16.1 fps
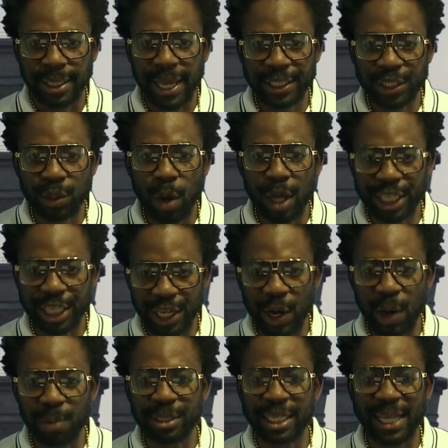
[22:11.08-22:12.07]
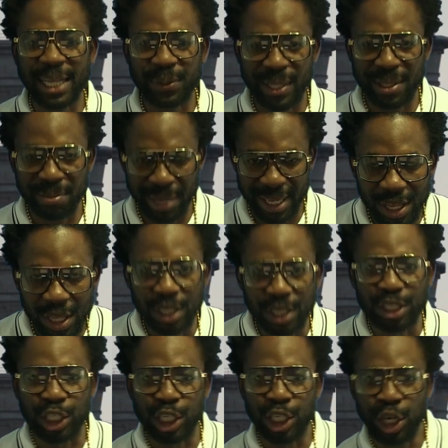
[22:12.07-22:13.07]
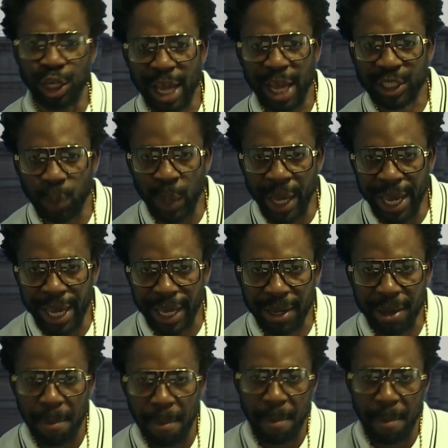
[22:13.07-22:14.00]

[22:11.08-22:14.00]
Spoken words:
Thanks for watching Come Chat With Me. See you next week.